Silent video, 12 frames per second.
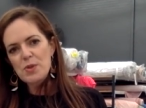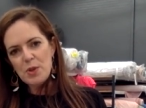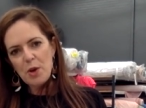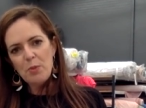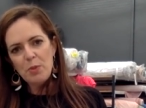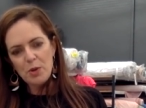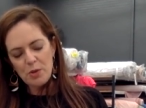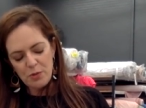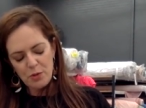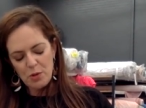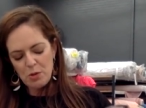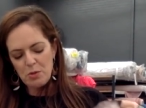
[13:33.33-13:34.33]
so
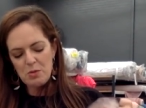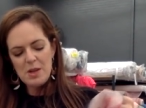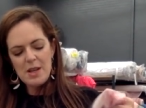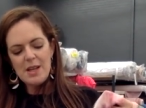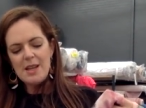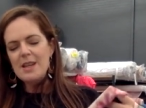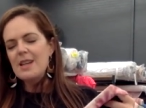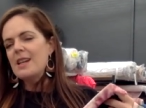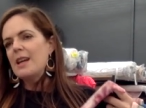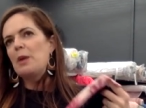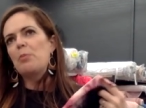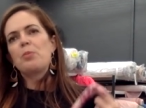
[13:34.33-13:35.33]
beautiful.
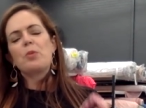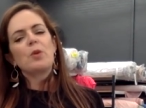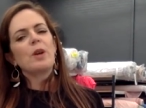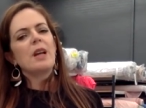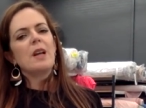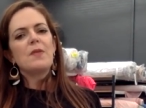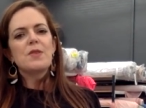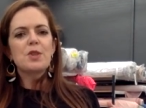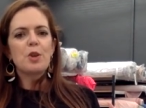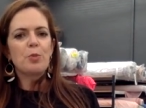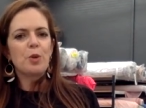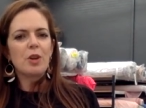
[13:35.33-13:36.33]
It breathes
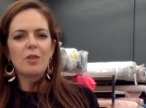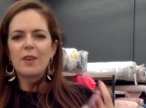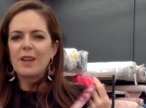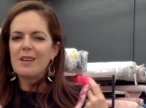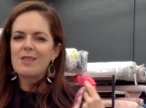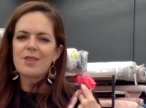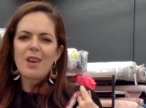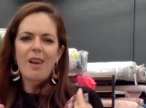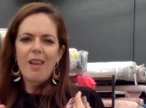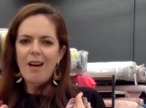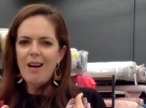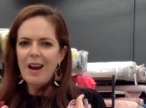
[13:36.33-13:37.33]
so beautifully. It's
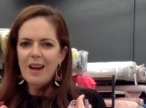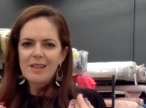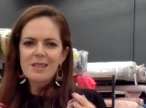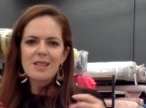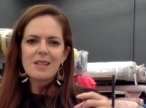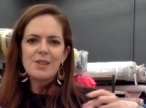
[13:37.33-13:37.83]
light.